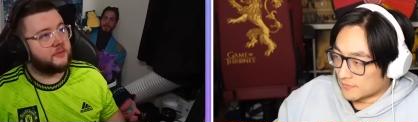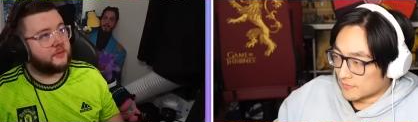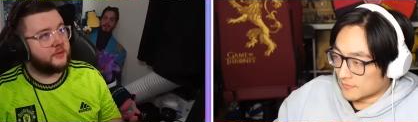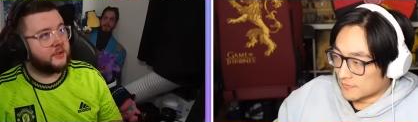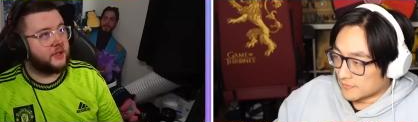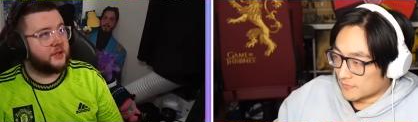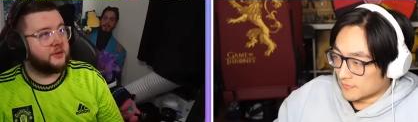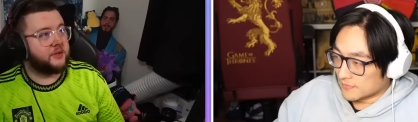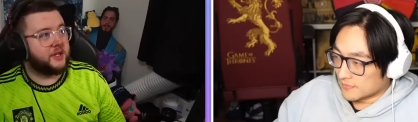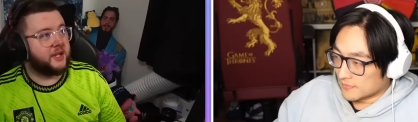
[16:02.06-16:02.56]

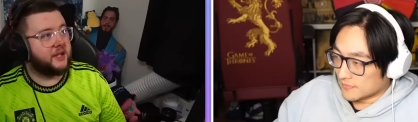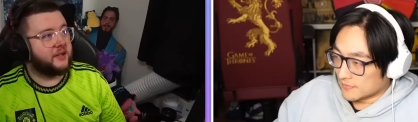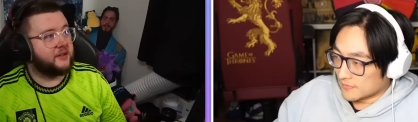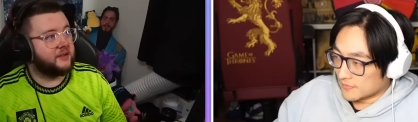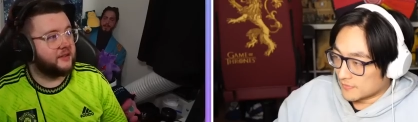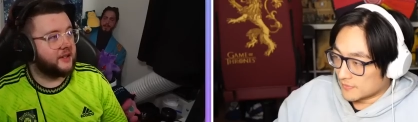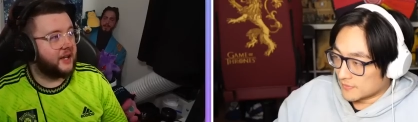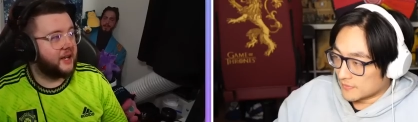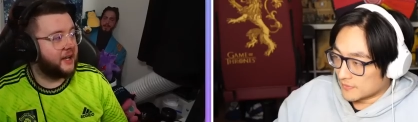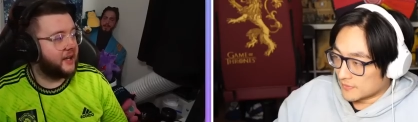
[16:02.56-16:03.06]
Speaker 1: Oh dear,
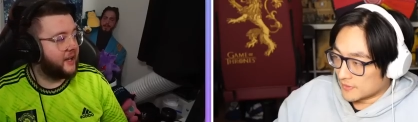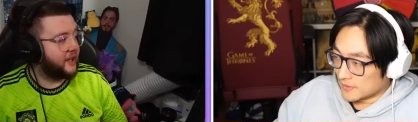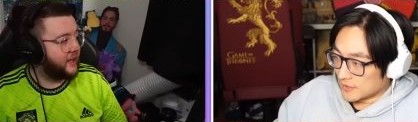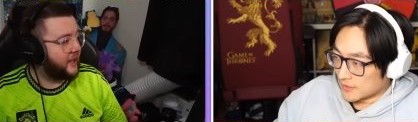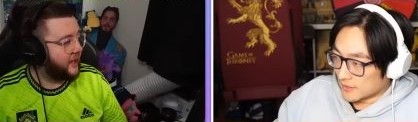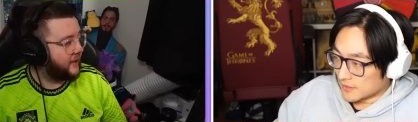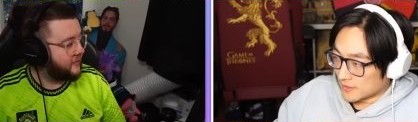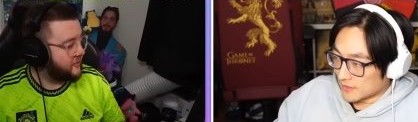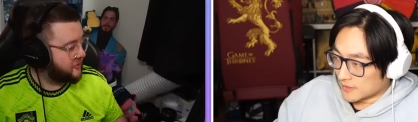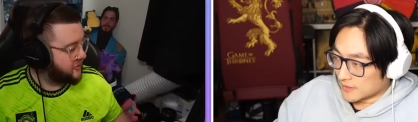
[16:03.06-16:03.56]
I, I
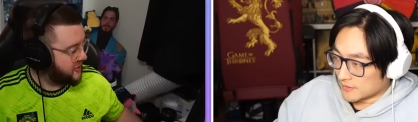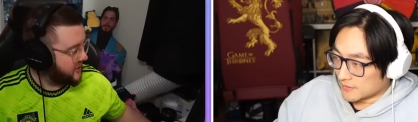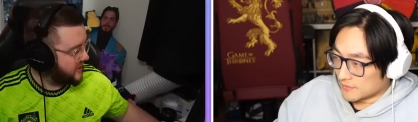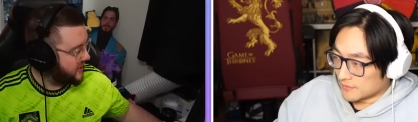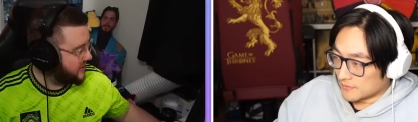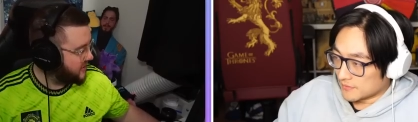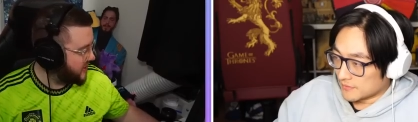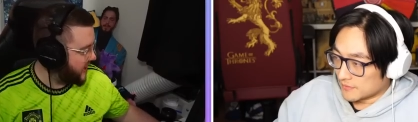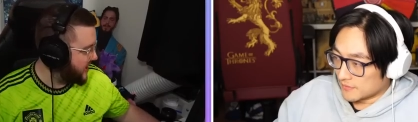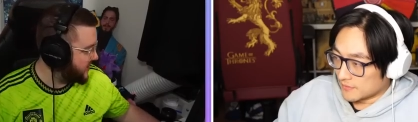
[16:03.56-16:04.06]
haven't uh, seen
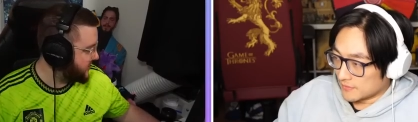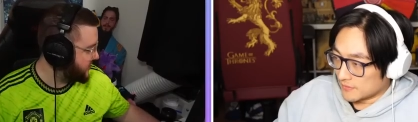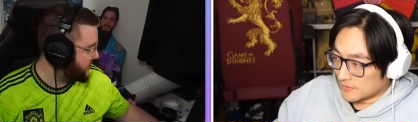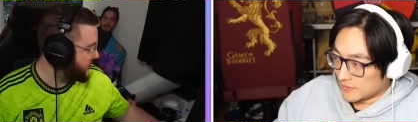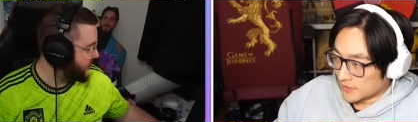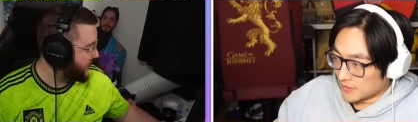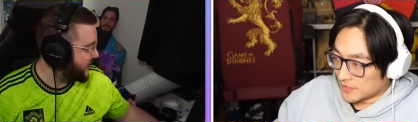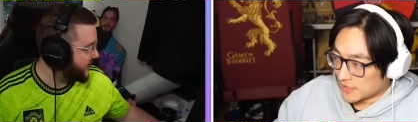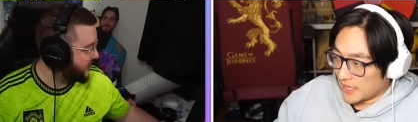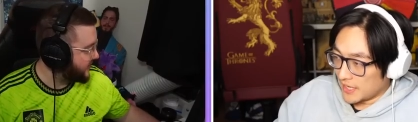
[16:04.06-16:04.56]
it yet.
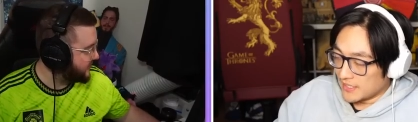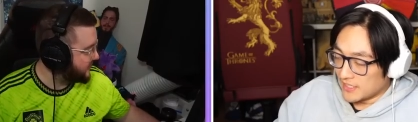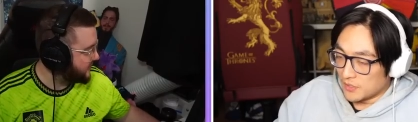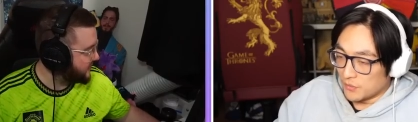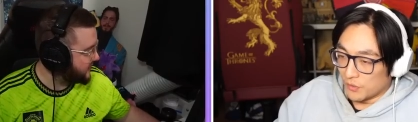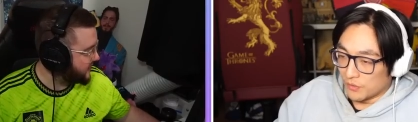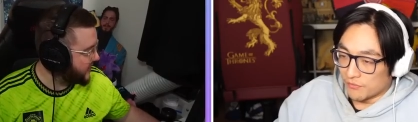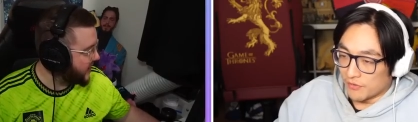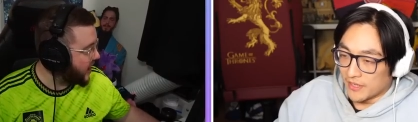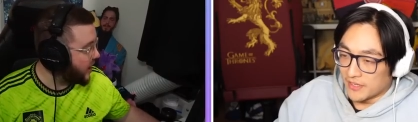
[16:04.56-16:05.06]
It's um,
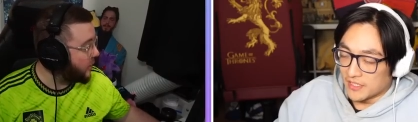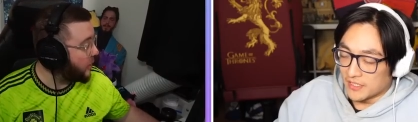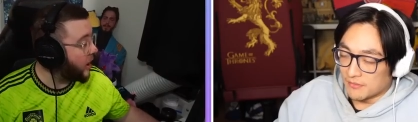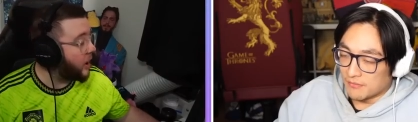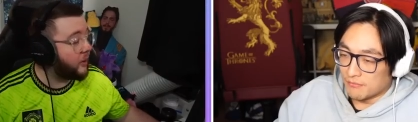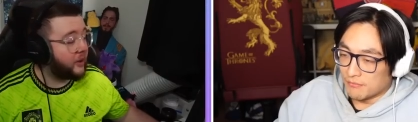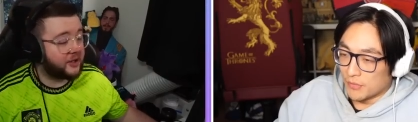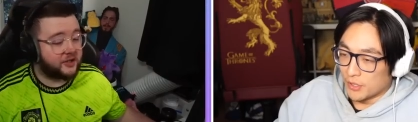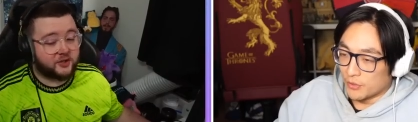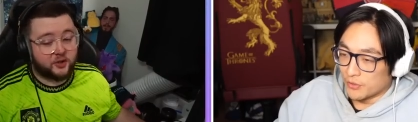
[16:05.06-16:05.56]
81 rated. Oh,
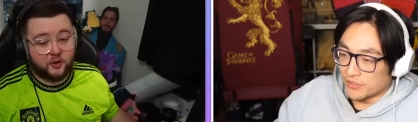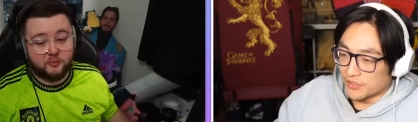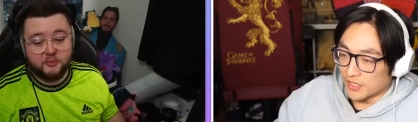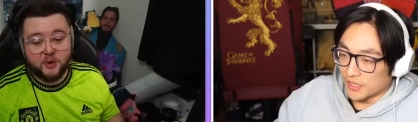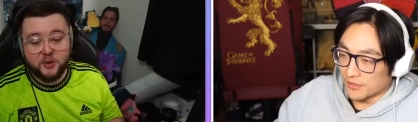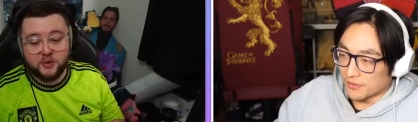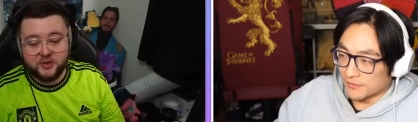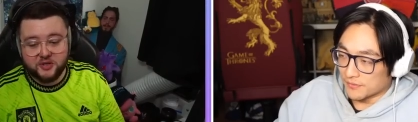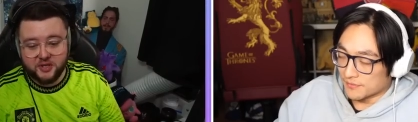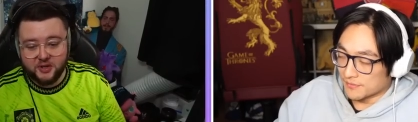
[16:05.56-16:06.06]
oh I saw
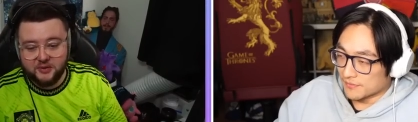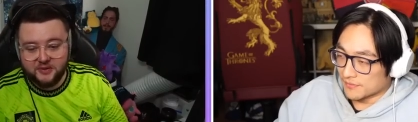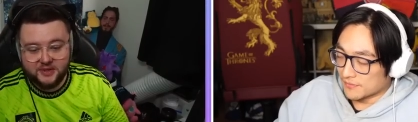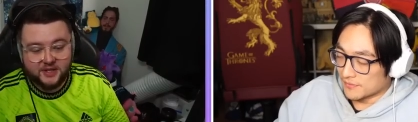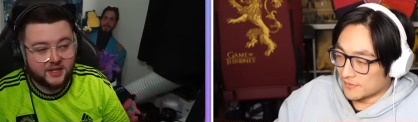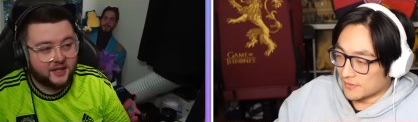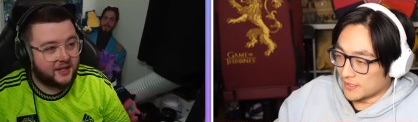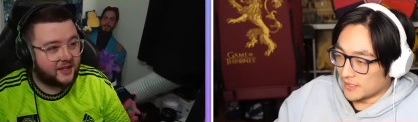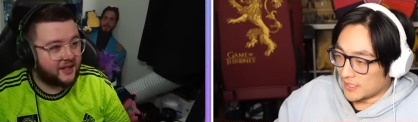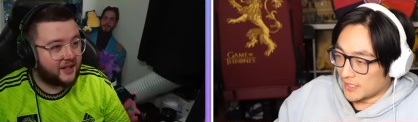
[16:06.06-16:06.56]
Muso.
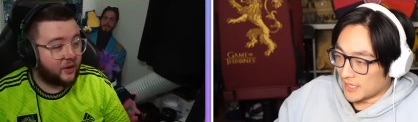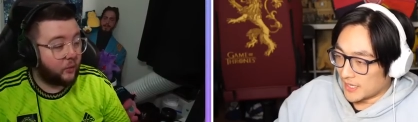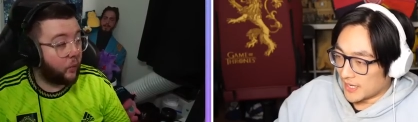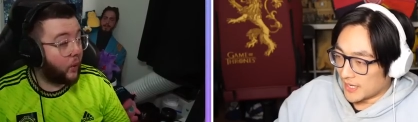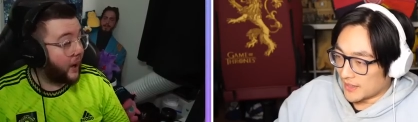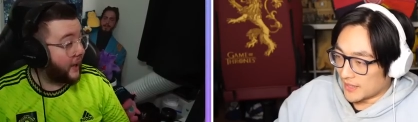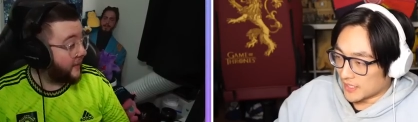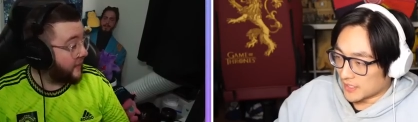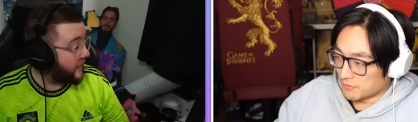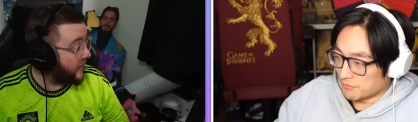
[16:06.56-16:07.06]
Yeah,
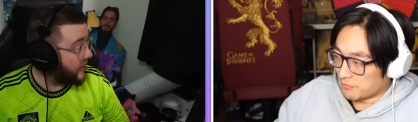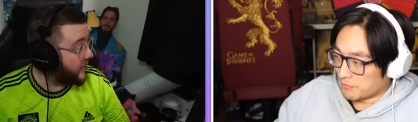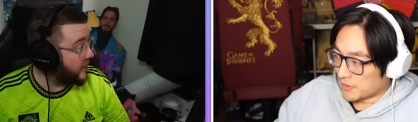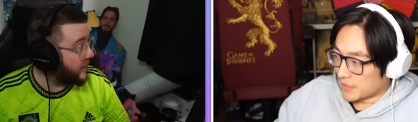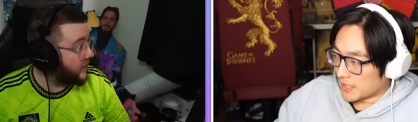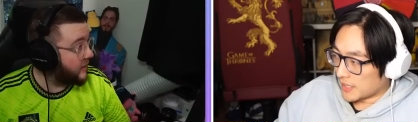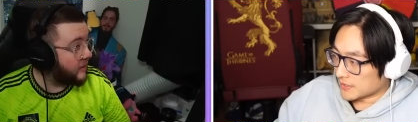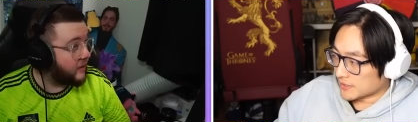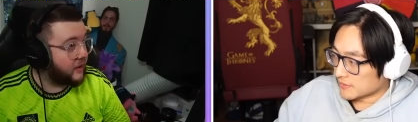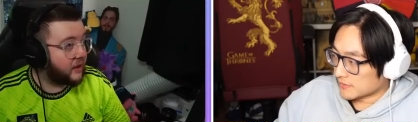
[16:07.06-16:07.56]
Wait. that's
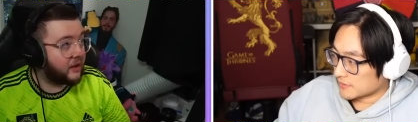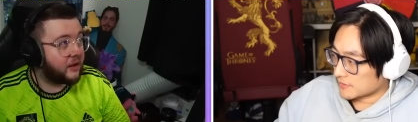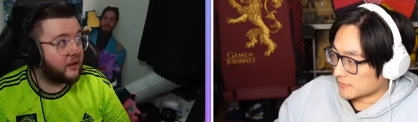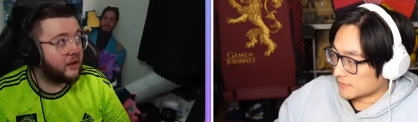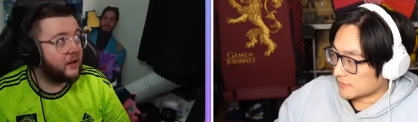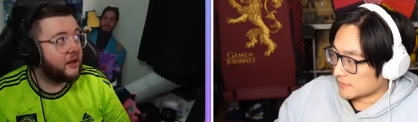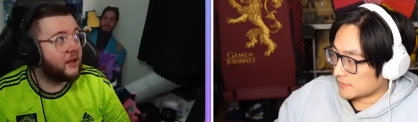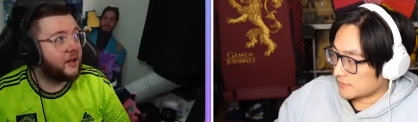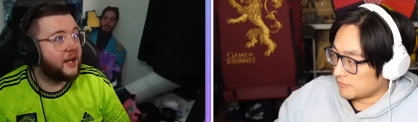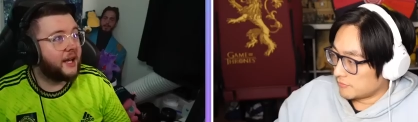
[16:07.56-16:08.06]
bad.
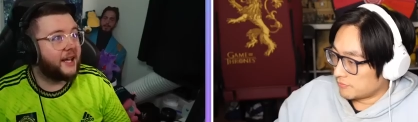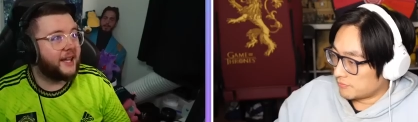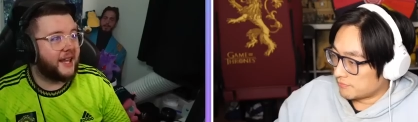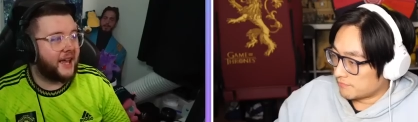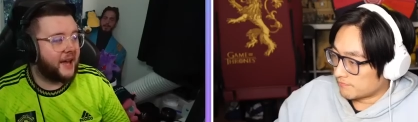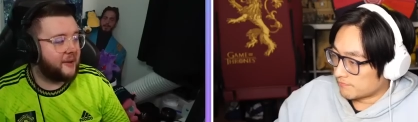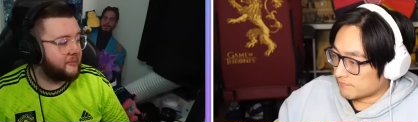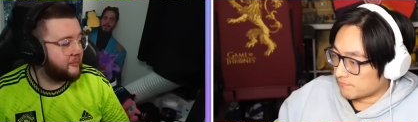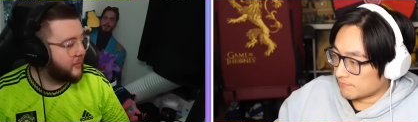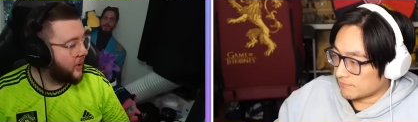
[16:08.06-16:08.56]

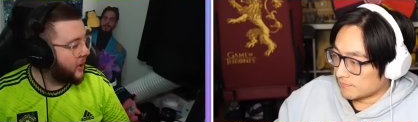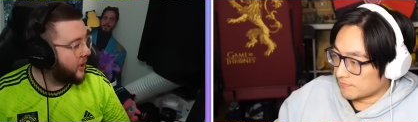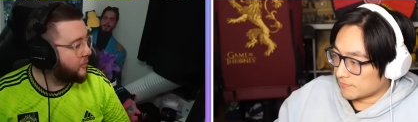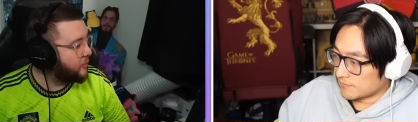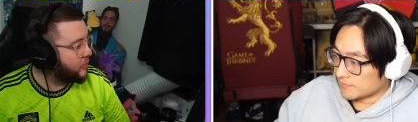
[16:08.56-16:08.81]
Yeah, mine